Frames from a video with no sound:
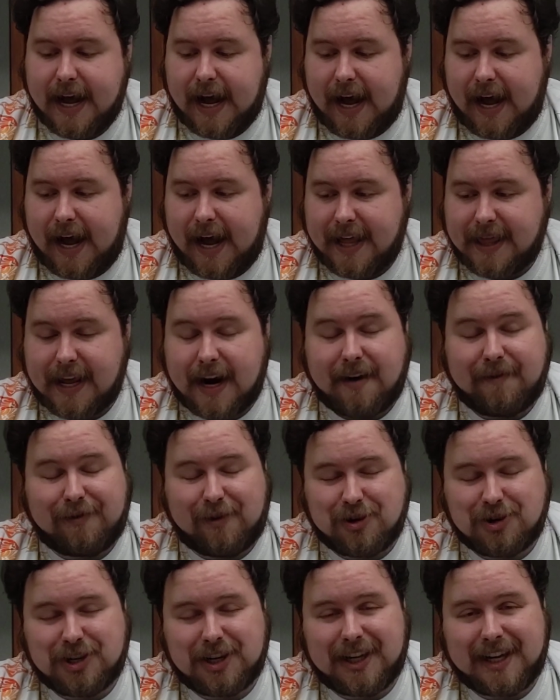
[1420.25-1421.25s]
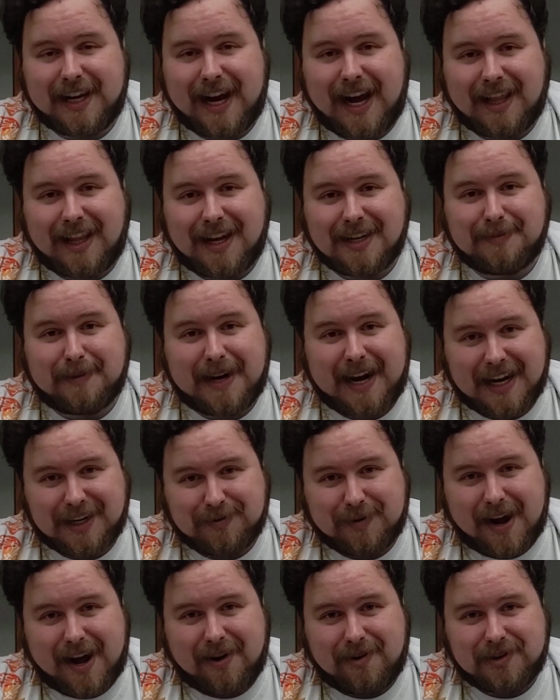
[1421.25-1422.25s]
And then unfortunately, I lost my next
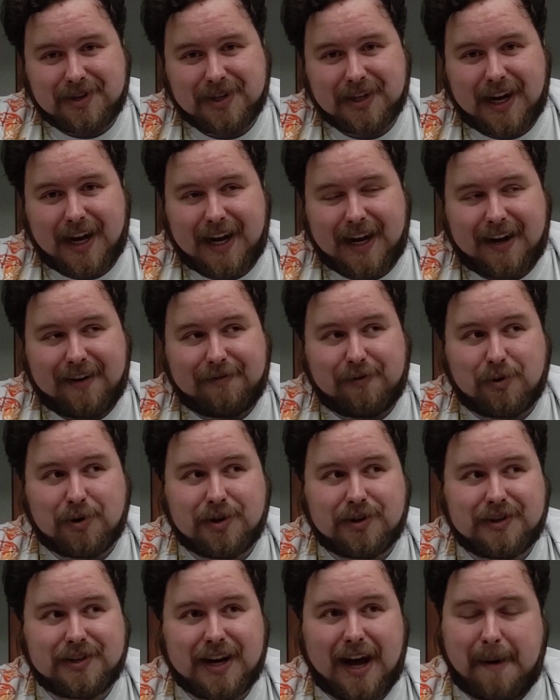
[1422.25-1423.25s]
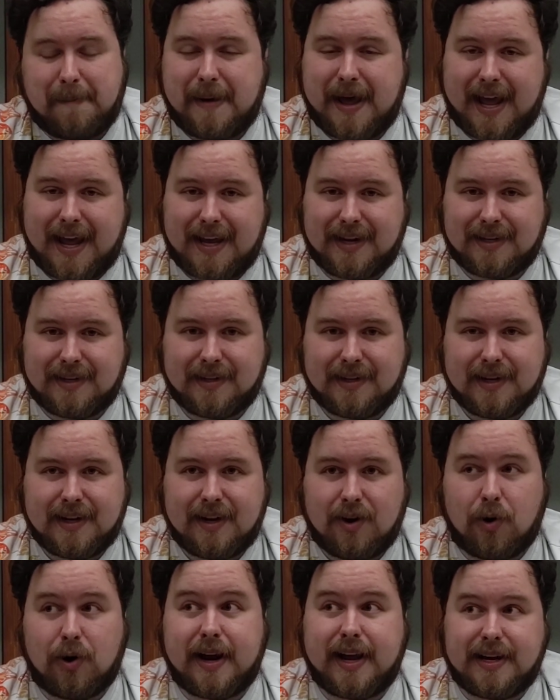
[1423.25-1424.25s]
round for top 8,
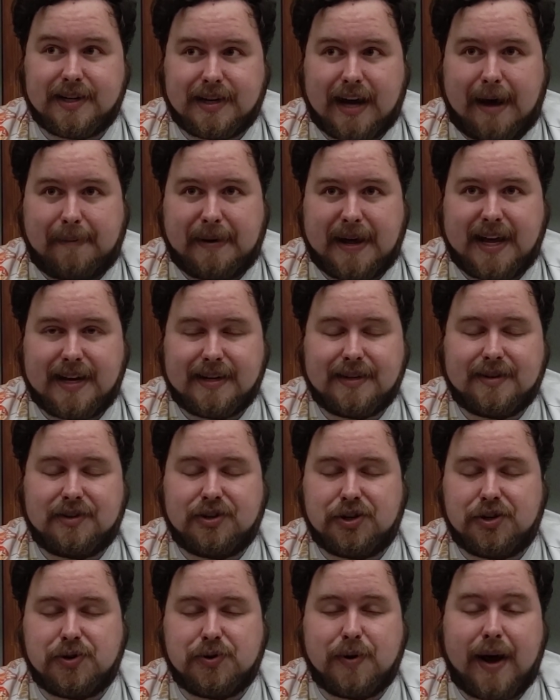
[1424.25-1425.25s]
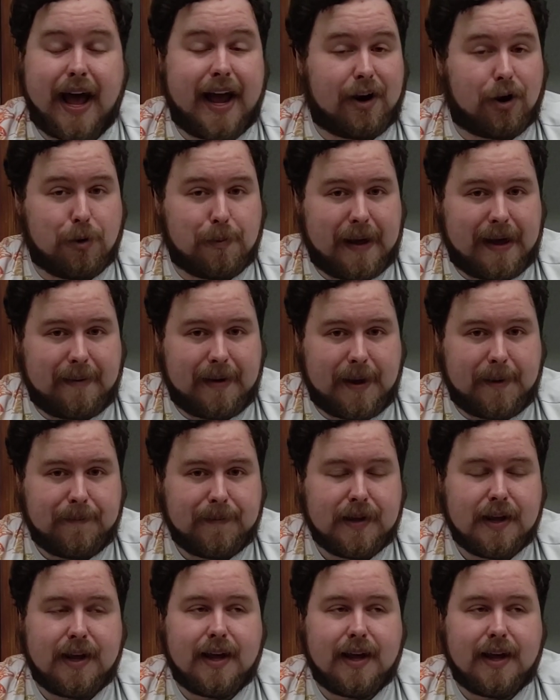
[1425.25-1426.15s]
or in top 8, to Aggro Baby.